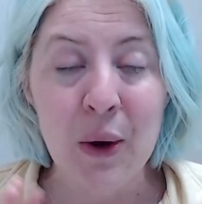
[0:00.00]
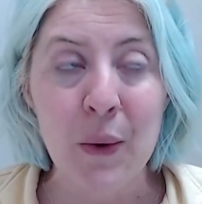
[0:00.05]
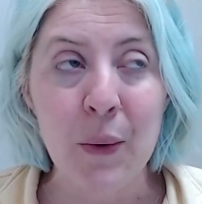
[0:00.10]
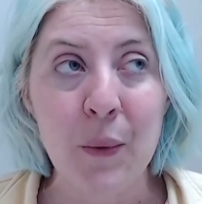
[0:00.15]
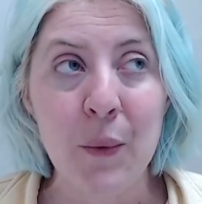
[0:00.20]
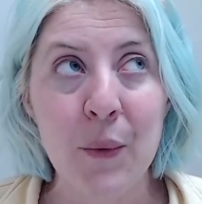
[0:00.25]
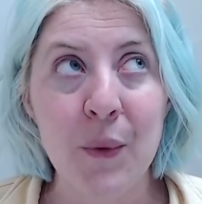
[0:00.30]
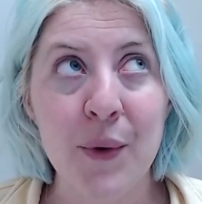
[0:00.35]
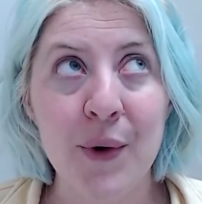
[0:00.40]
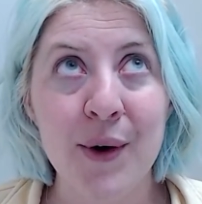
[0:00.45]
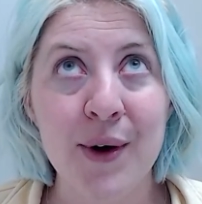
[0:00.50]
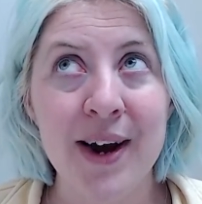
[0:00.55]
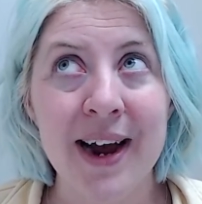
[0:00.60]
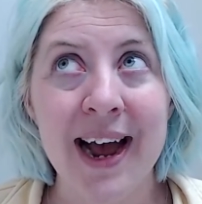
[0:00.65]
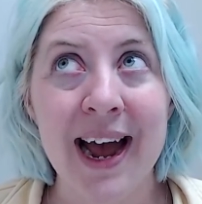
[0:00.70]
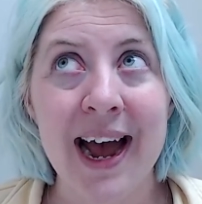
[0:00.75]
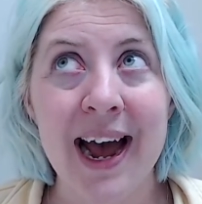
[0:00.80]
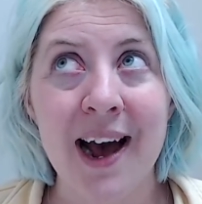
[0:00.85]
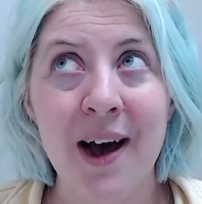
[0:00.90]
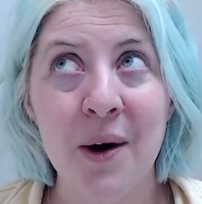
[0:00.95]
or
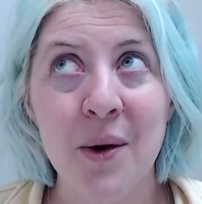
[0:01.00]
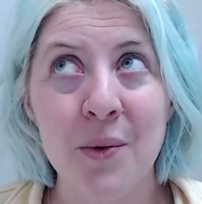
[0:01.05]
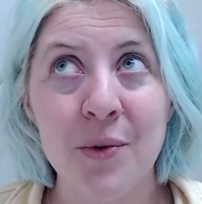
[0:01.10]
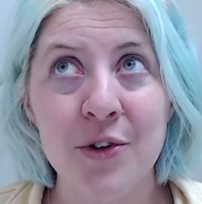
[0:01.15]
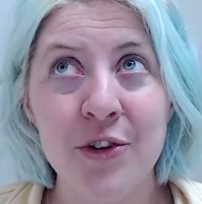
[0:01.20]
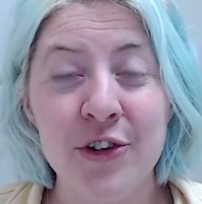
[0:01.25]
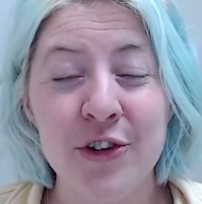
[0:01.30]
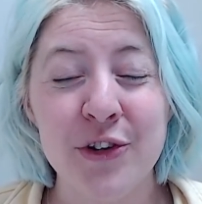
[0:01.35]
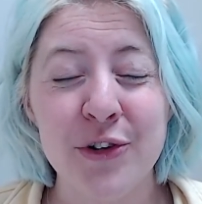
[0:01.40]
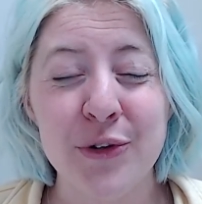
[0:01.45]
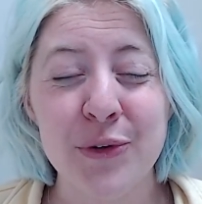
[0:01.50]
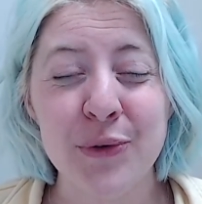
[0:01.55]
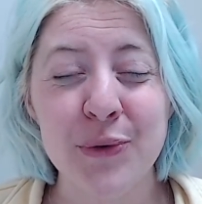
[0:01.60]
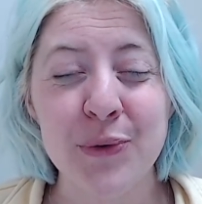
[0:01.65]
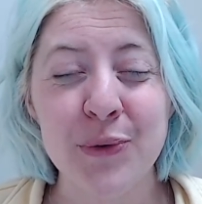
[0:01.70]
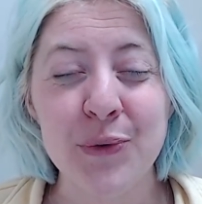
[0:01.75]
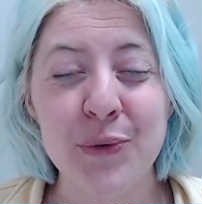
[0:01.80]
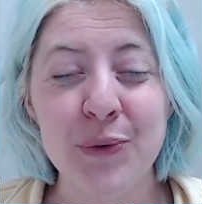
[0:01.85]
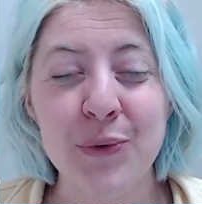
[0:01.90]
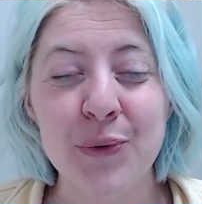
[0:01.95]
how
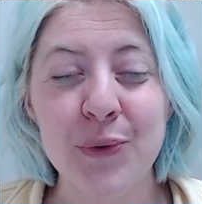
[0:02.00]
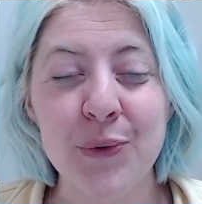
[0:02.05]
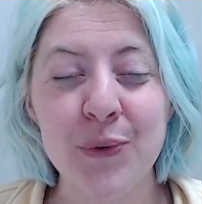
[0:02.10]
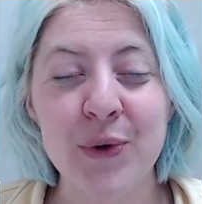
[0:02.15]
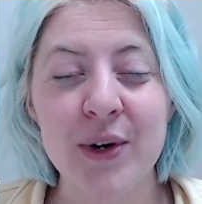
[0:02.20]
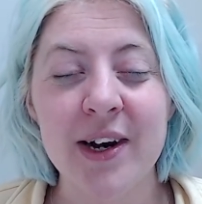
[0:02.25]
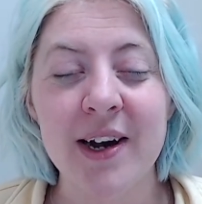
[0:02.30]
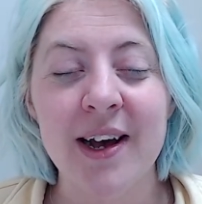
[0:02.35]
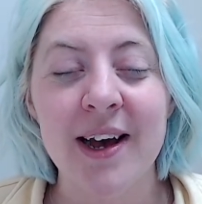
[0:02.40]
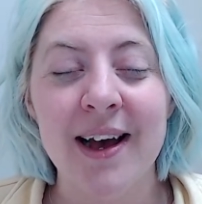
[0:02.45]
to